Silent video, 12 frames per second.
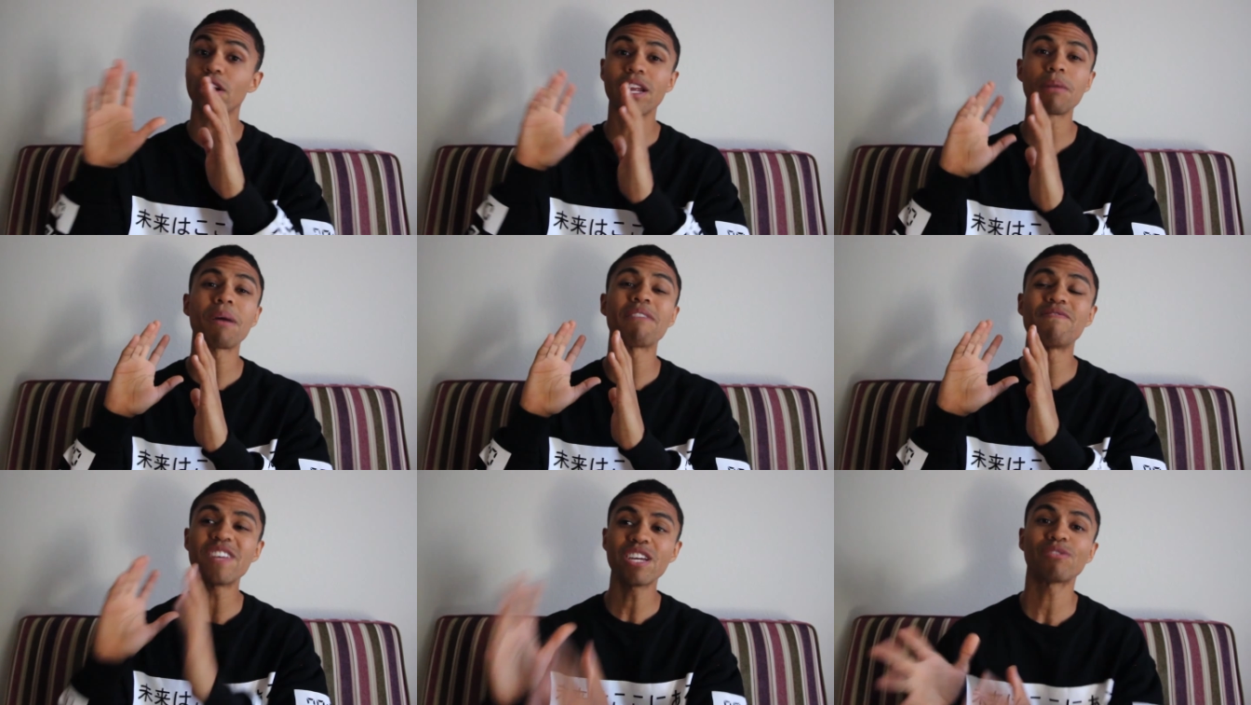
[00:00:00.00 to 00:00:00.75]
You're gonna get my
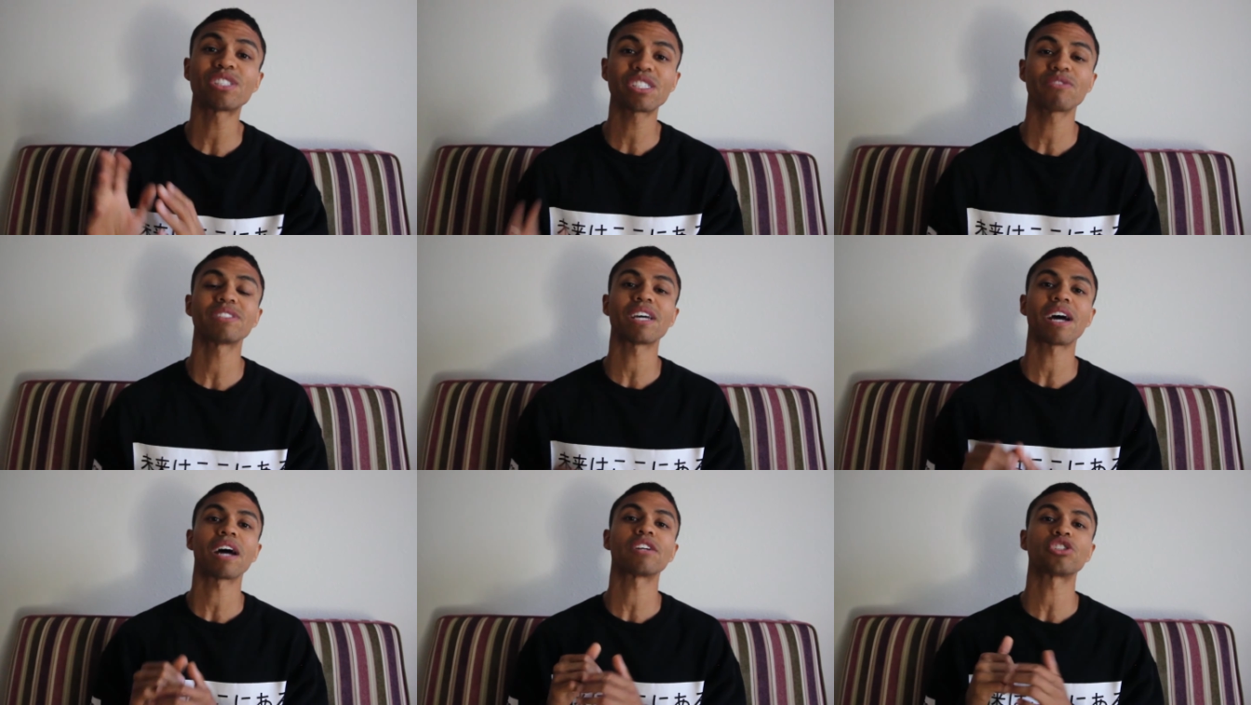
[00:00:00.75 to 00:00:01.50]
video series on
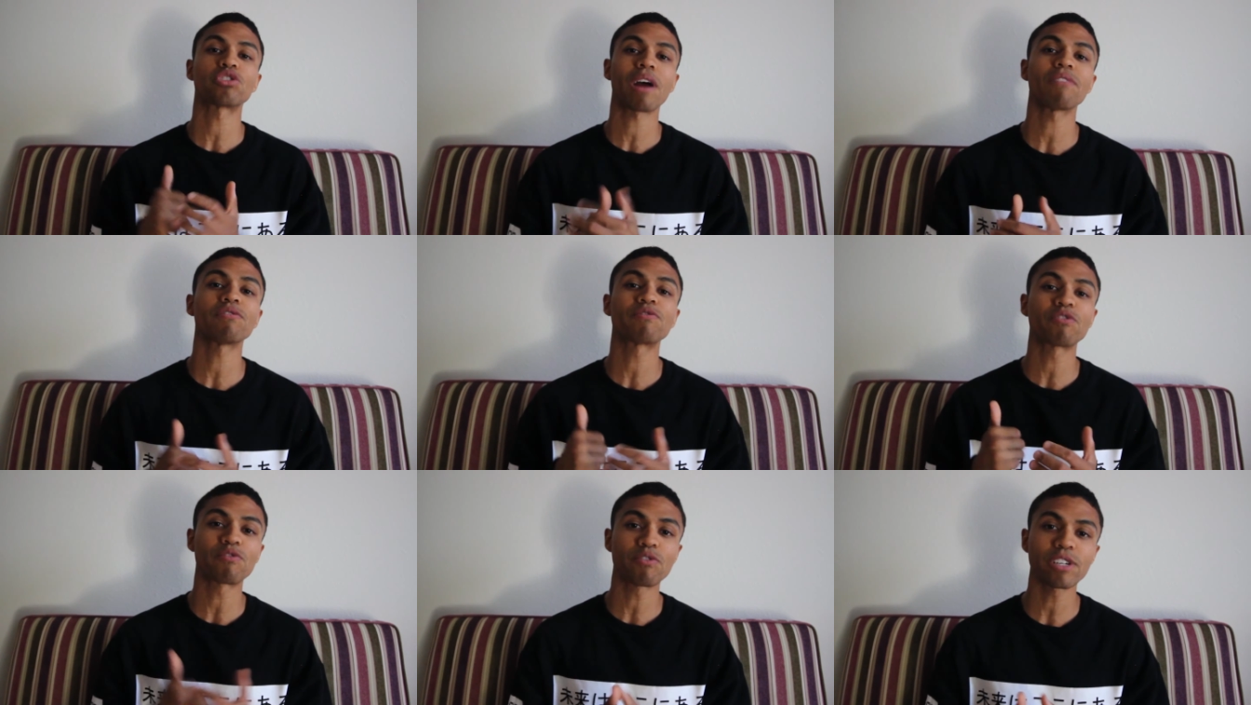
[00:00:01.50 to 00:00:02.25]
how to travel
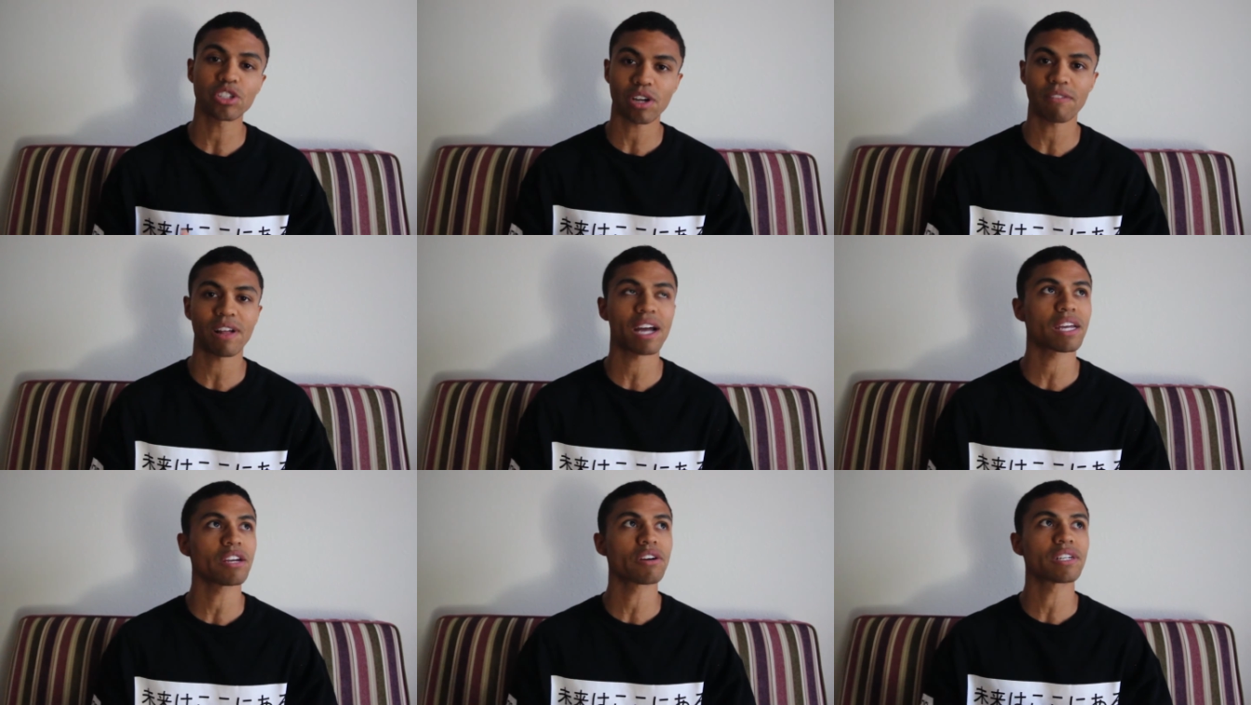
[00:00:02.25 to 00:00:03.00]
for free, travel
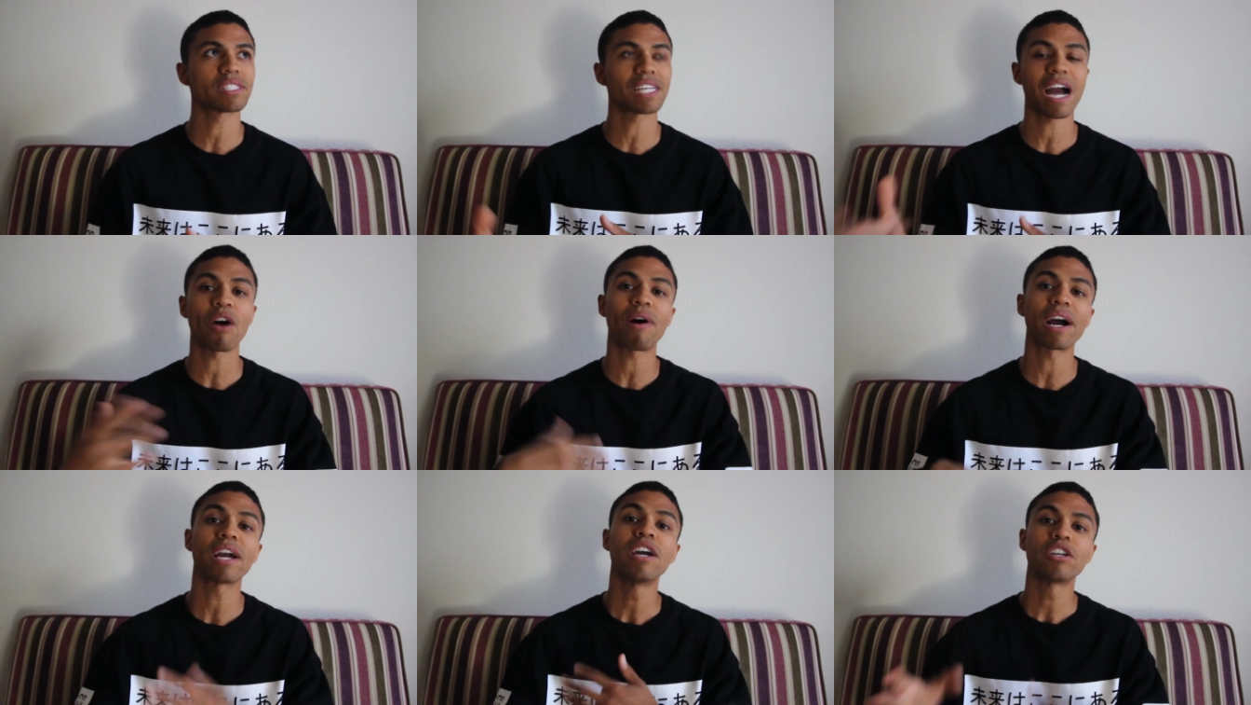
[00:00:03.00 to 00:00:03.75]
hacking. You're gonna see how
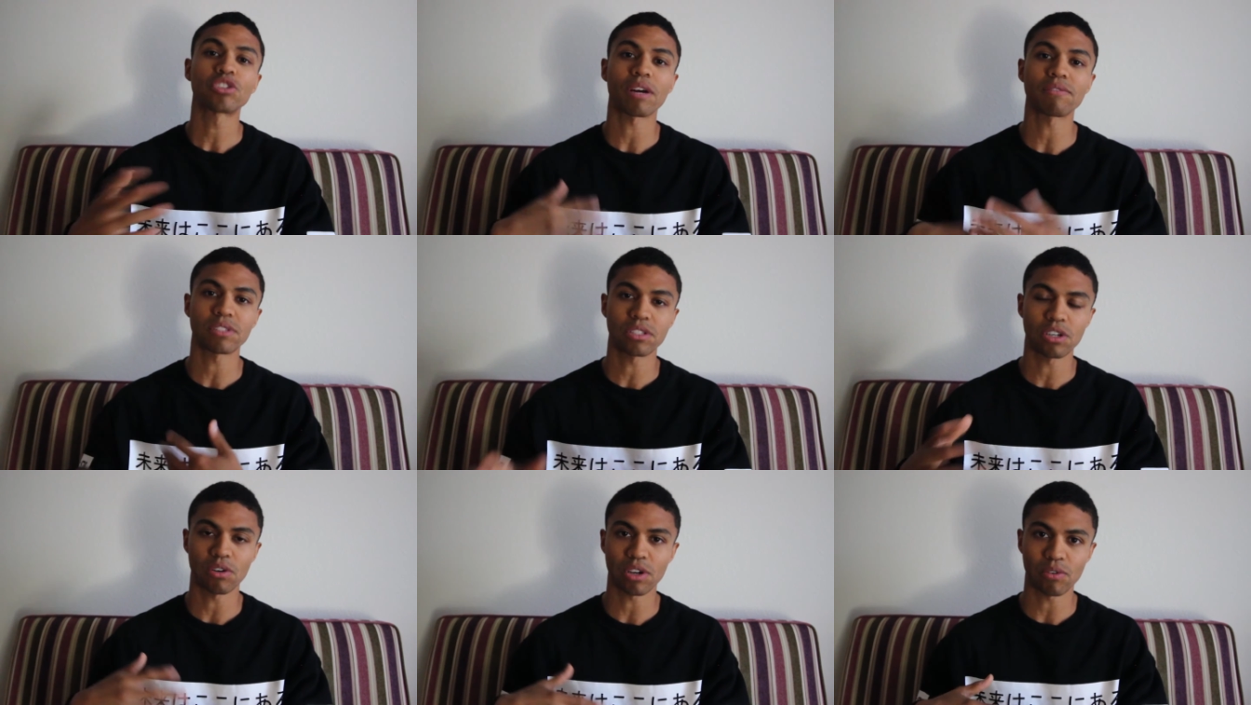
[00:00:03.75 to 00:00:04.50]
I travel to
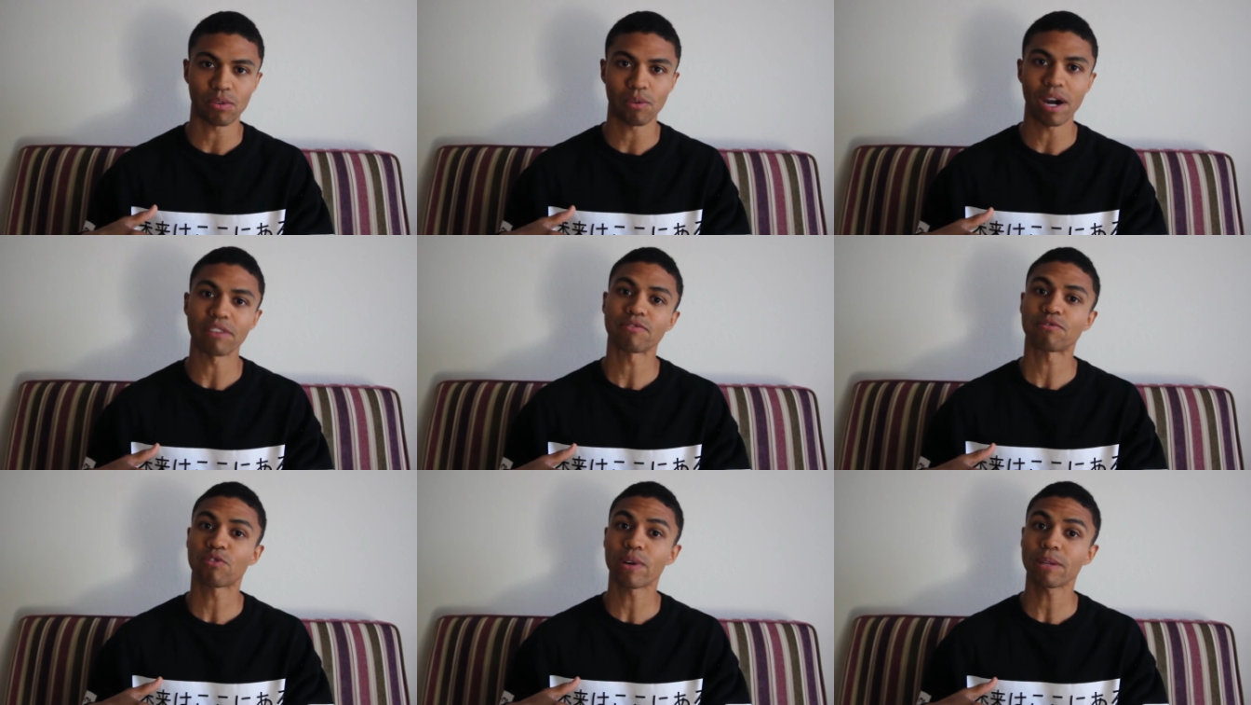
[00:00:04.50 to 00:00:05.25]
Tokyo and Hawaii for
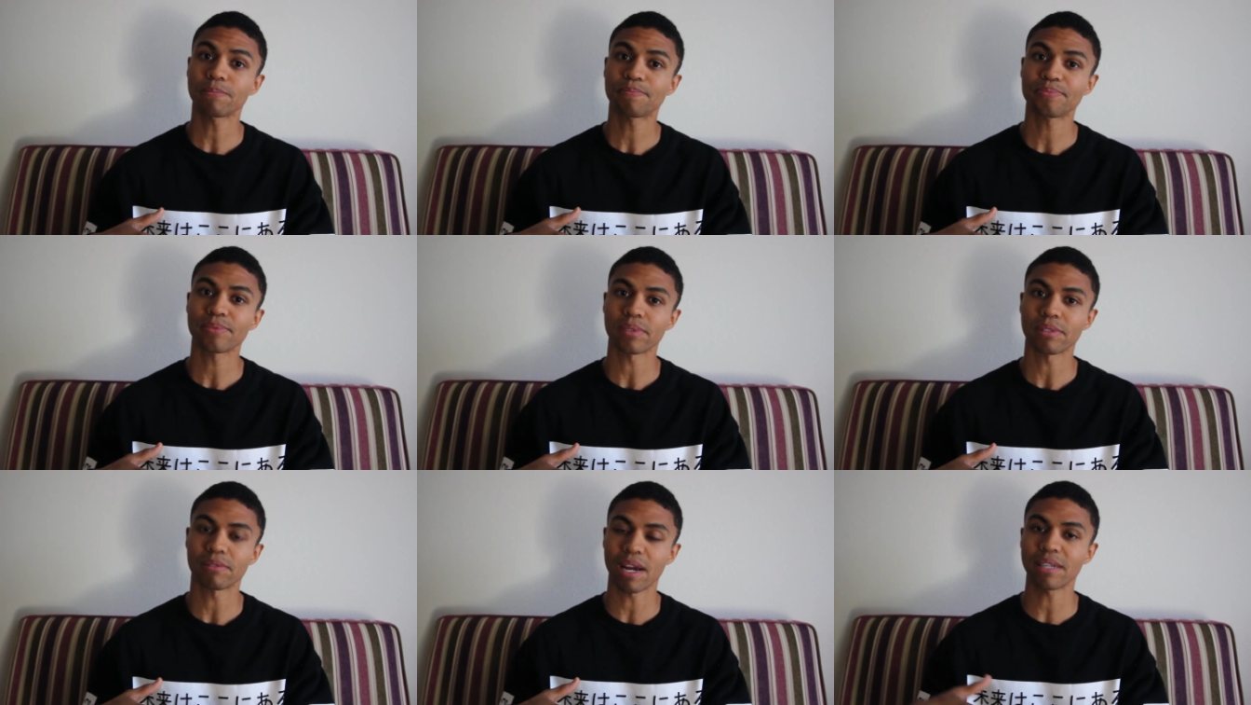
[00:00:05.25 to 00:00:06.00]
free,
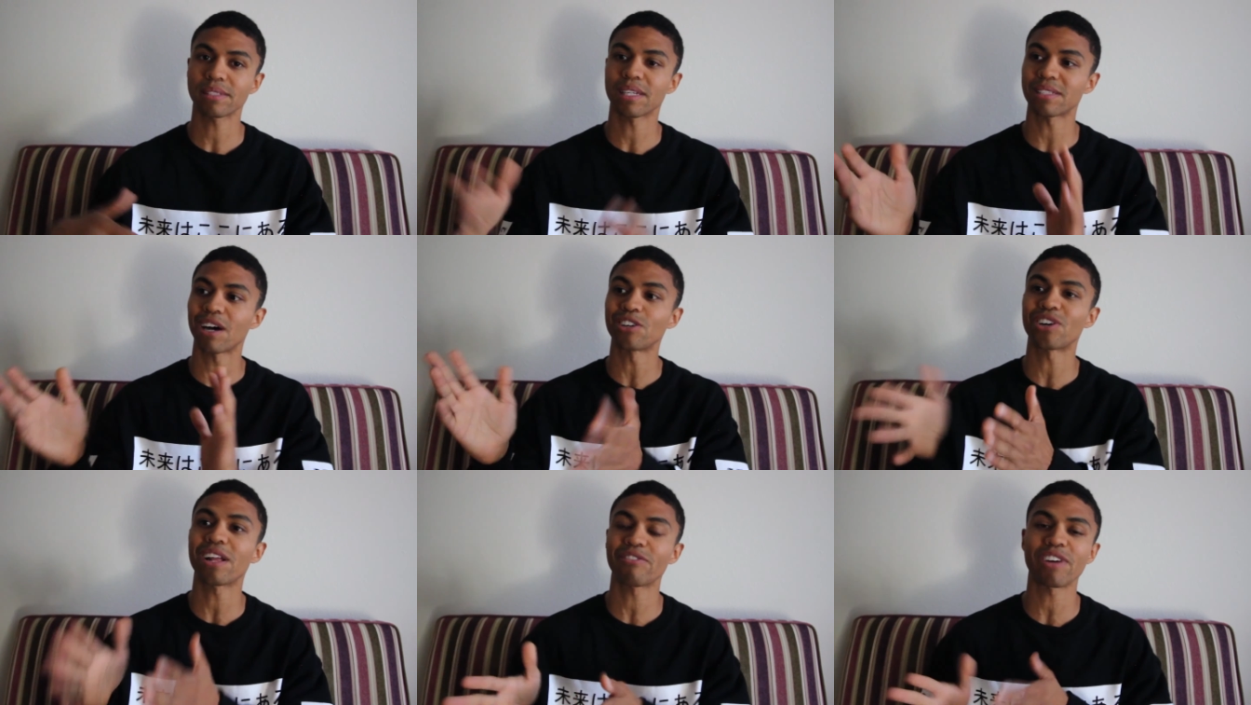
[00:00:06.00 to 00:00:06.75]
right? That's a one
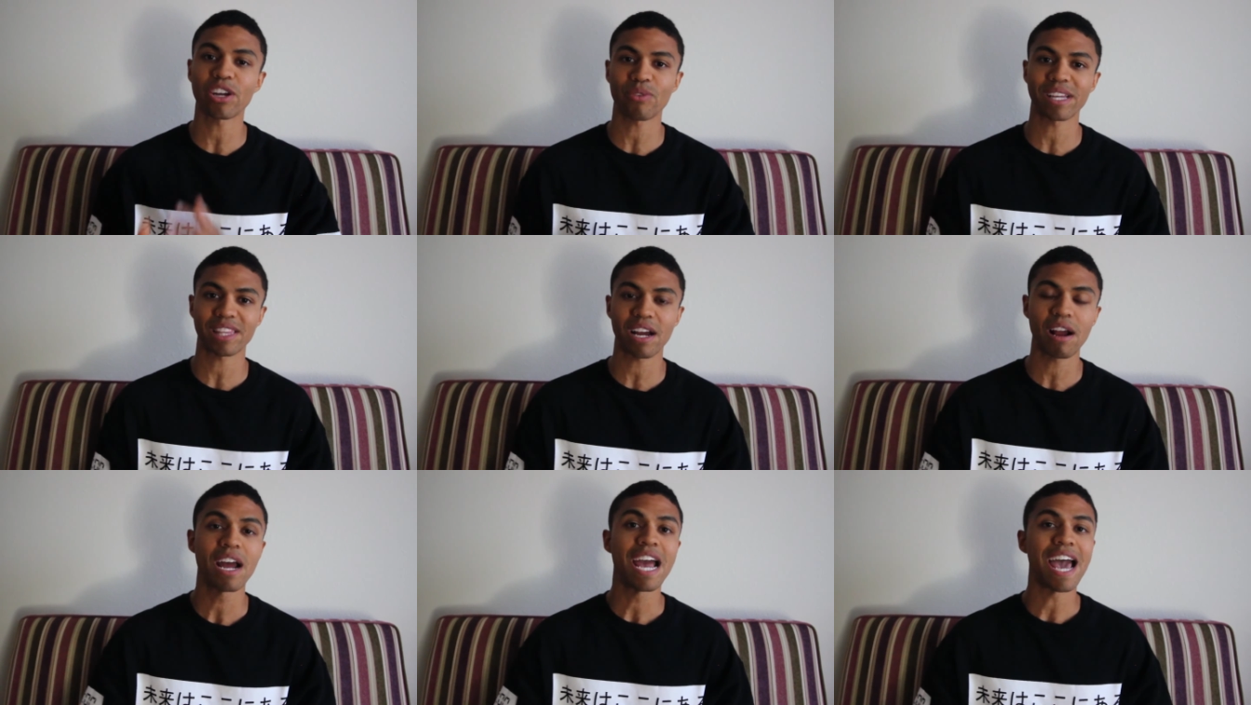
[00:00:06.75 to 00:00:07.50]
hundred dollar value right there.